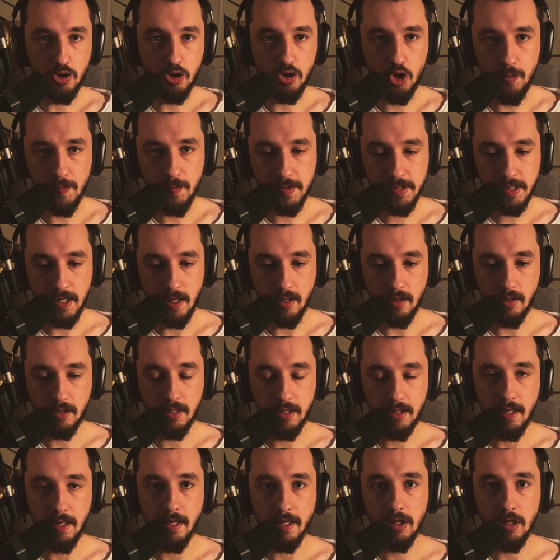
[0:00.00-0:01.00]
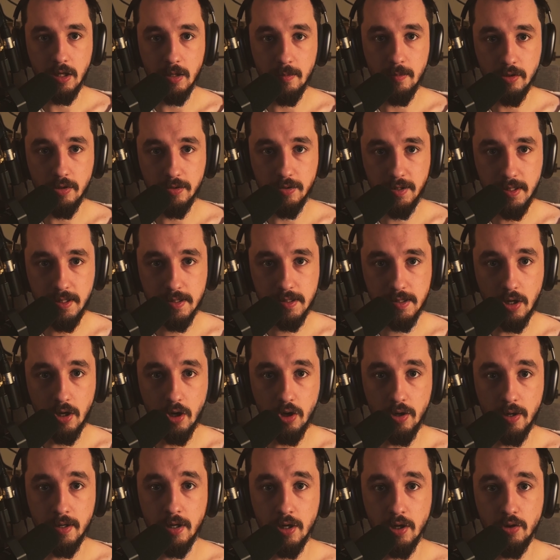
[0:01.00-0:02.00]
Doom's telekinetic abilities
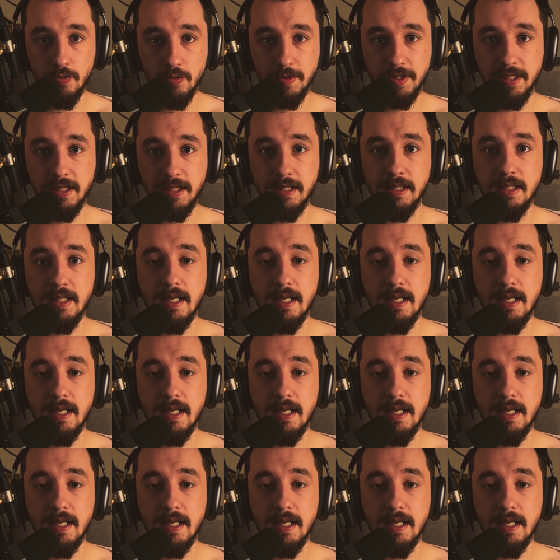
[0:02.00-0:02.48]
are another key